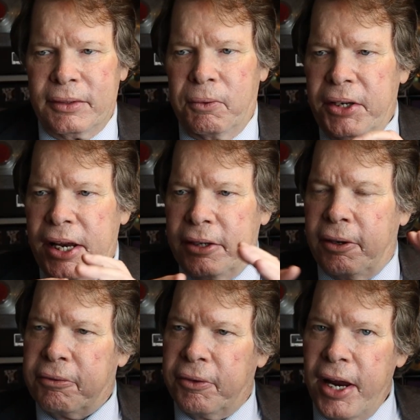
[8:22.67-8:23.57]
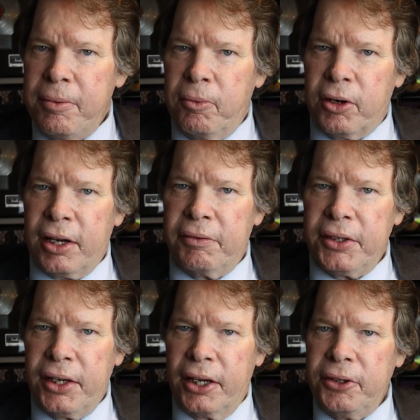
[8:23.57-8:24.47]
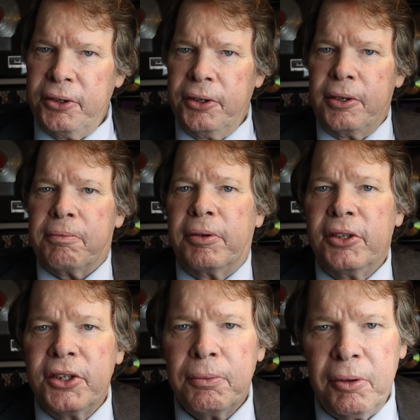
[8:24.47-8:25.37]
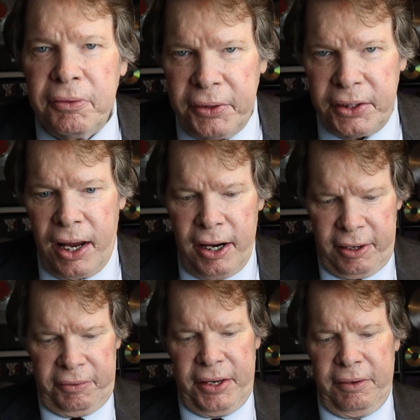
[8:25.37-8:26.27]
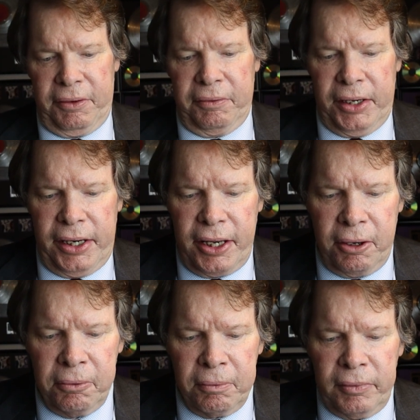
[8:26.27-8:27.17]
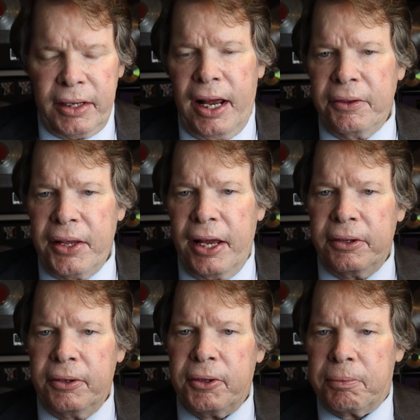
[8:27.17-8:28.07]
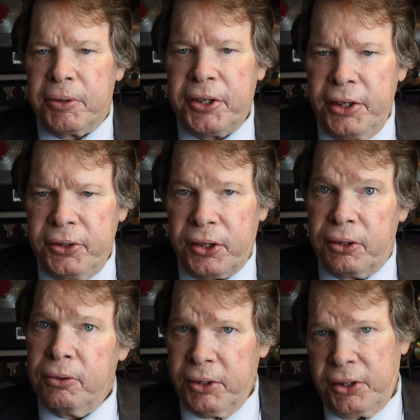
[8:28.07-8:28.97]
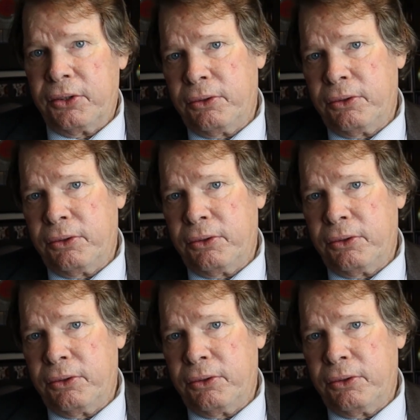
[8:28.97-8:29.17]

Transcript: when you had the framework of it done, you do the principal photography of the video. And then the producer, which is